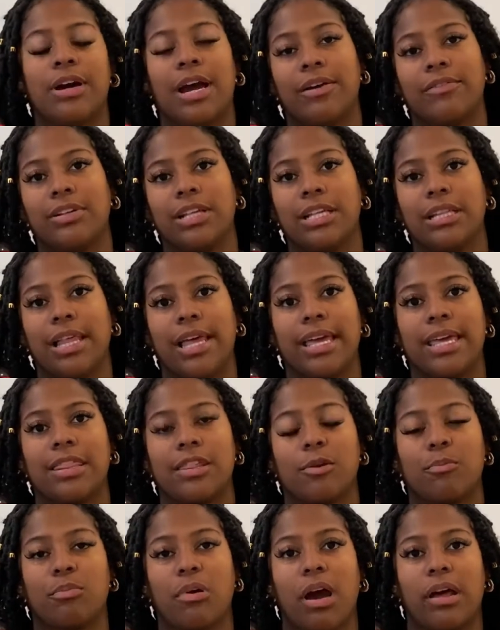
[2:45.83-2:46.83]
I really like their
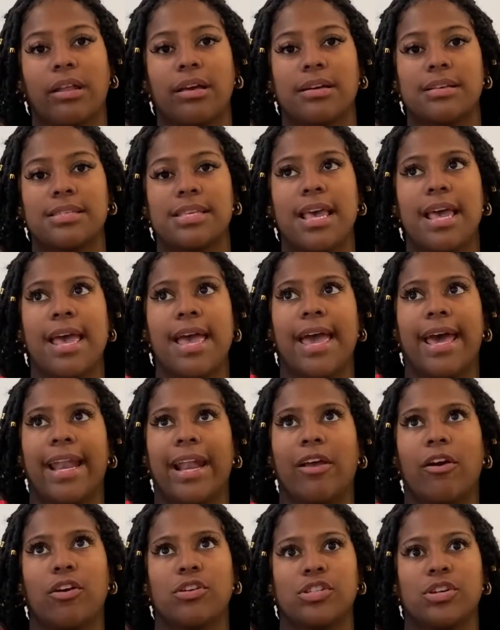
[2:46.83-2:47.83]
products, and I
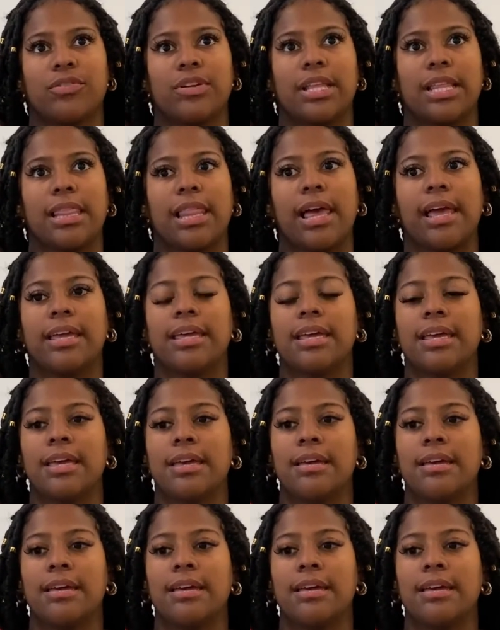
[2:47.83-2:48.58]
also really like